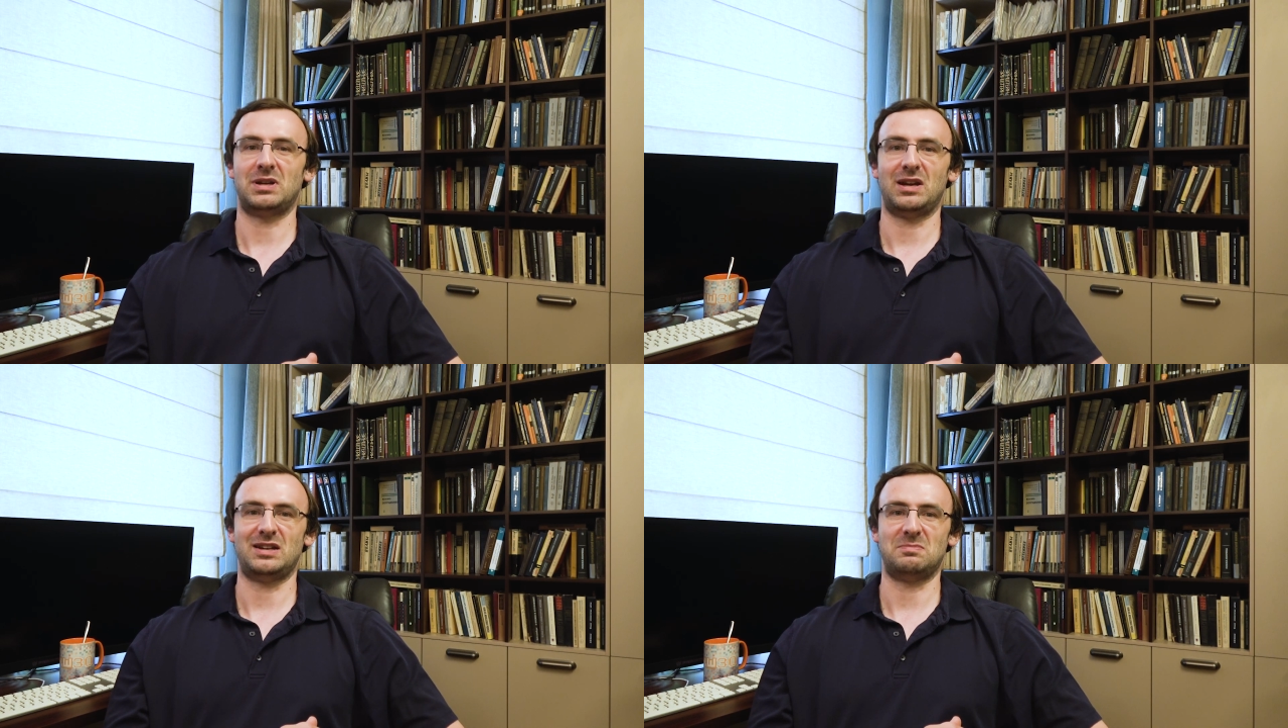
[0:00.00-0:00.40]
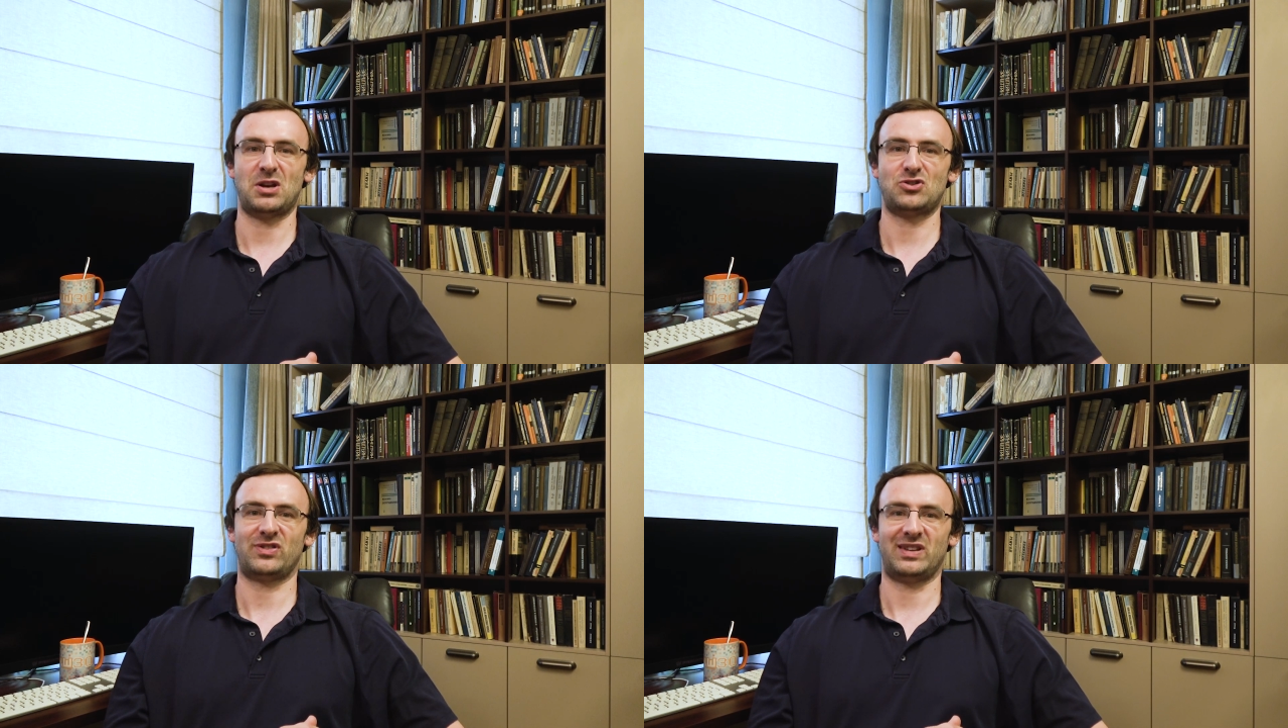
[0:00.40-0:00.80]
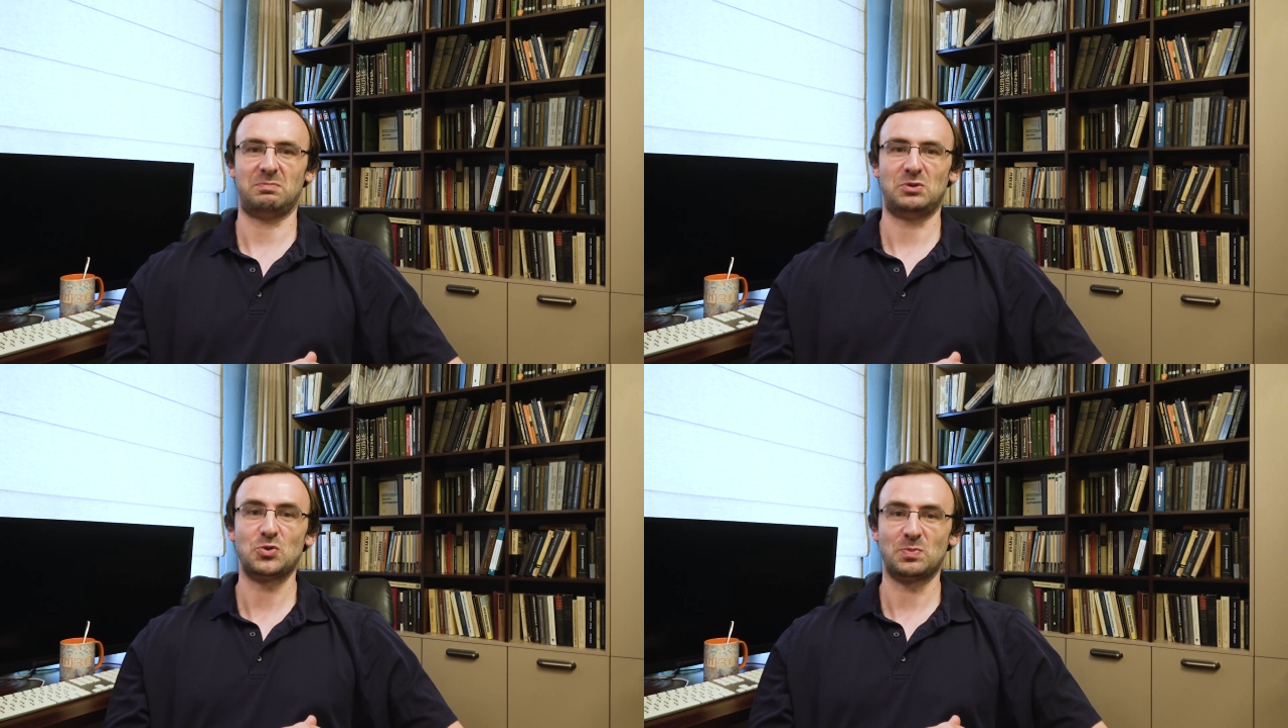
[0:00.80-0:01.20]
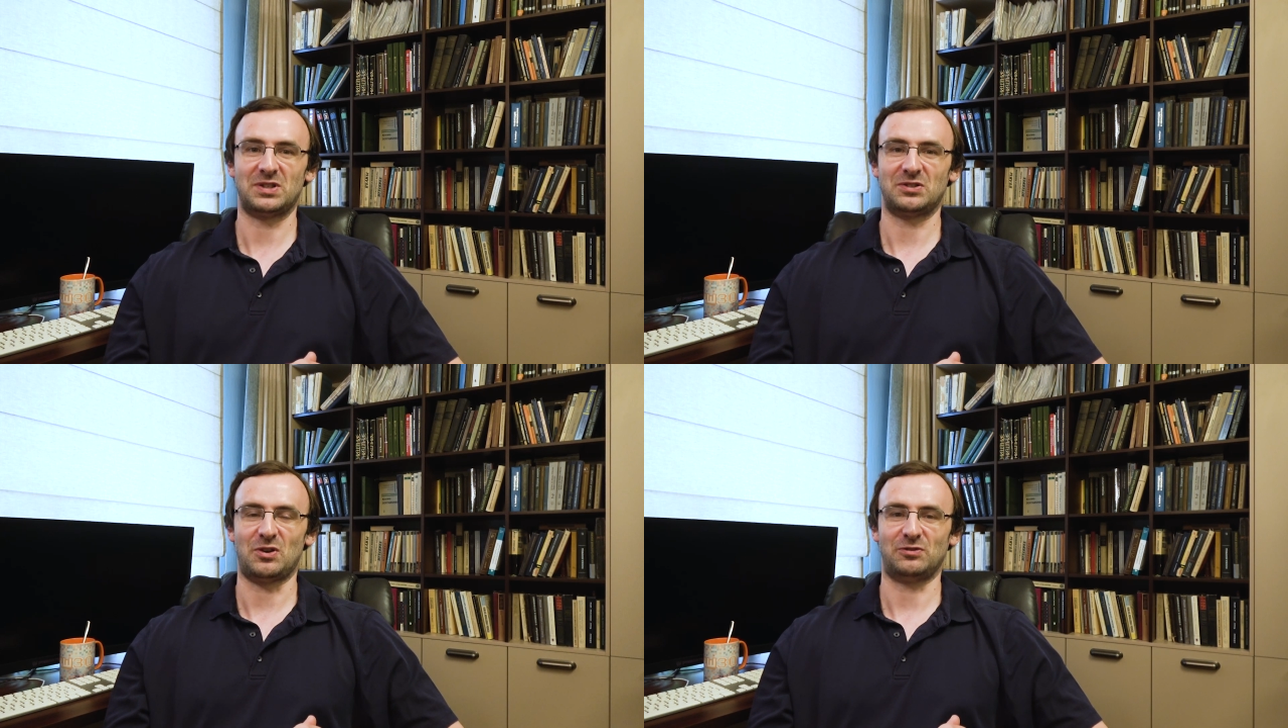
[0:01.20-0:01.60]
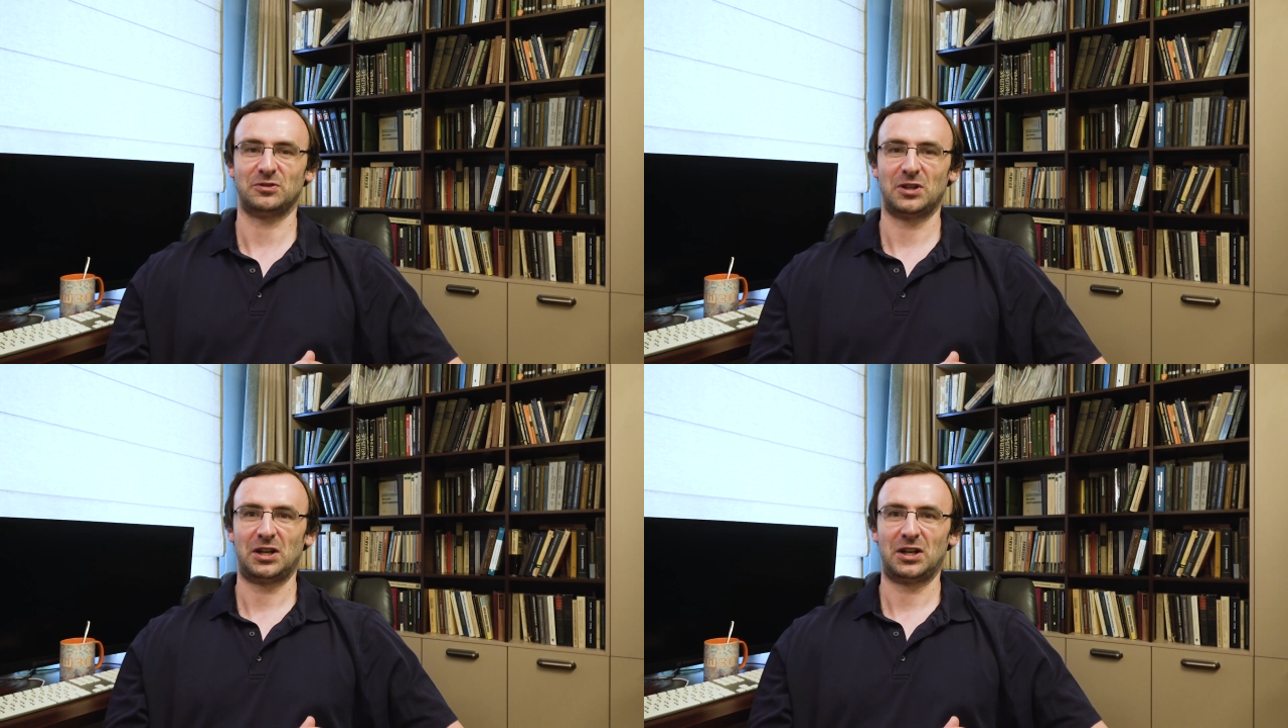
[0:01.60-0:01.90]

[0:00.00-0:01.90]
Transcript: Imagine the amusement of